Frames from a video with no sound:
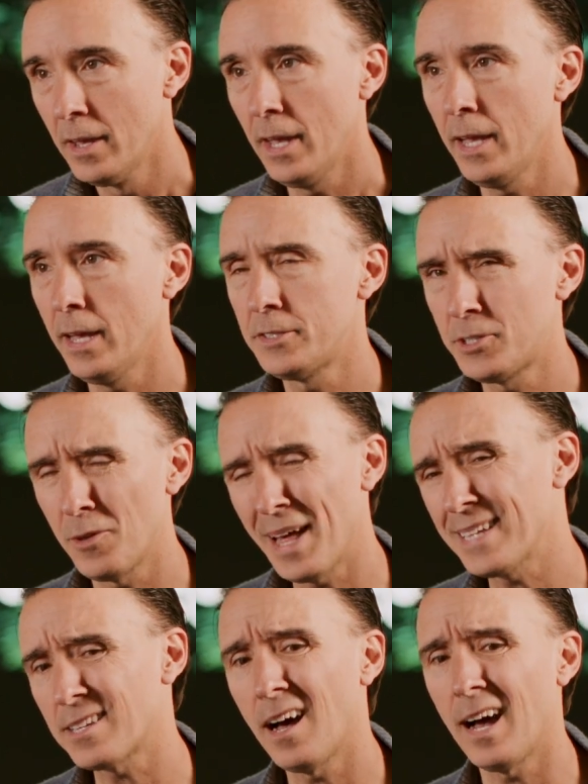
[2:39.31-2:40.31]
And so
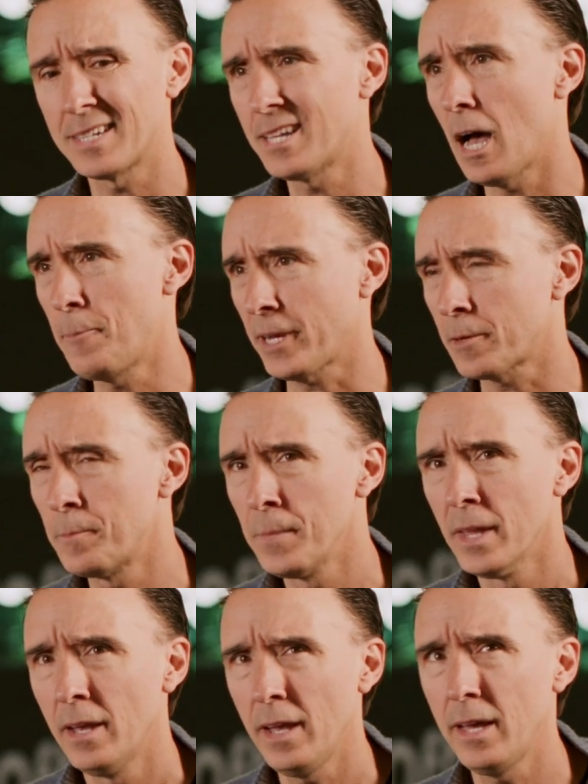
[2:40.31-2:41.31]
that's a hot topic.
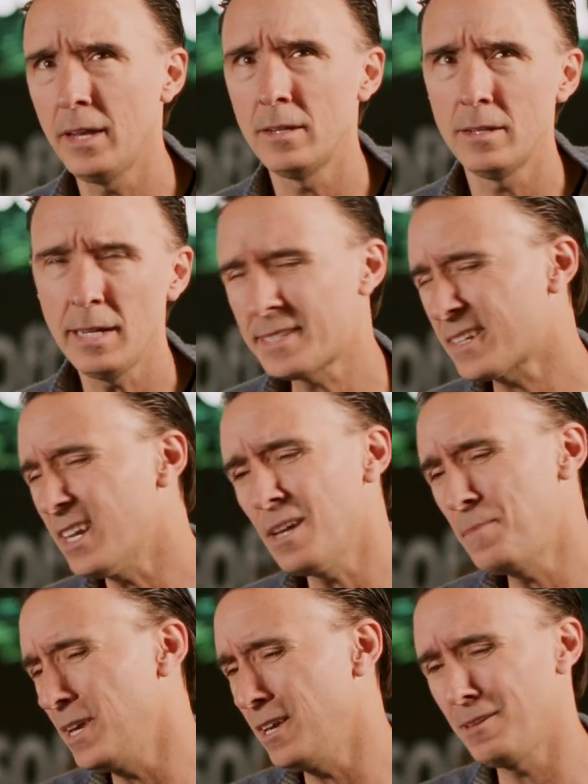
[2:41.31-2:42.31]
And it's going
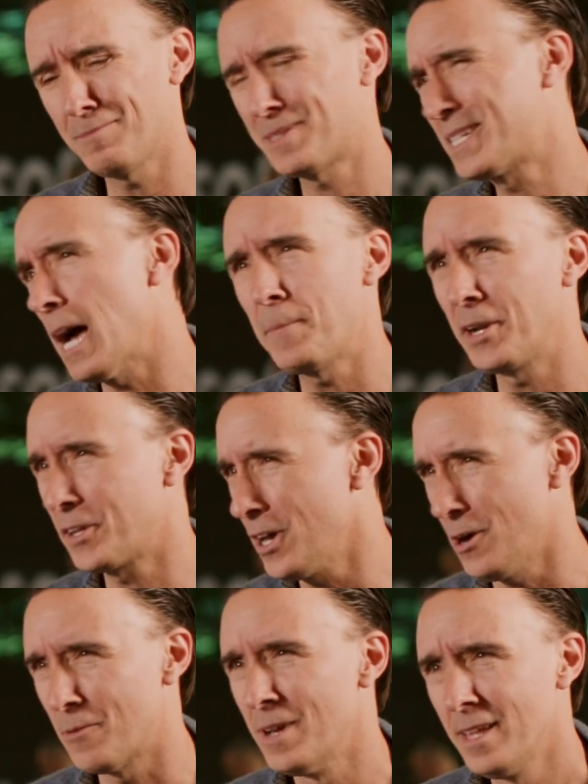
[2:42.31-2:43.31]
to be stop and
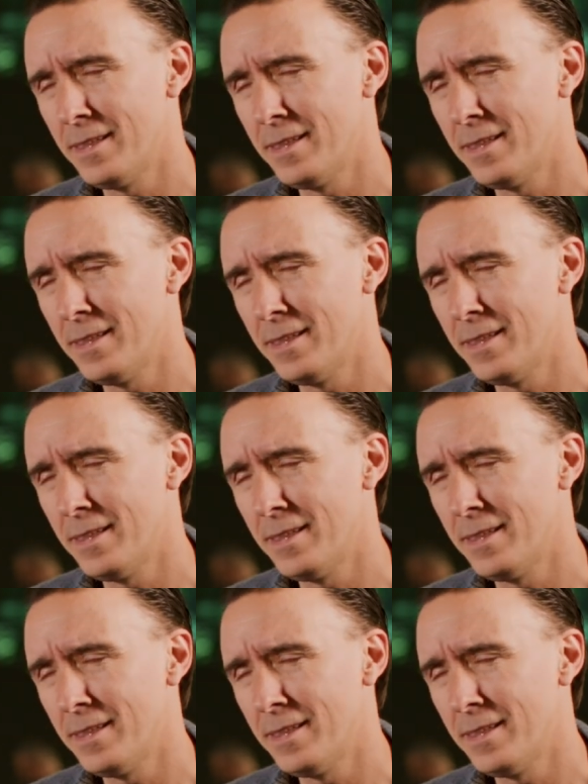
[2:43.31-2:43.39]
go.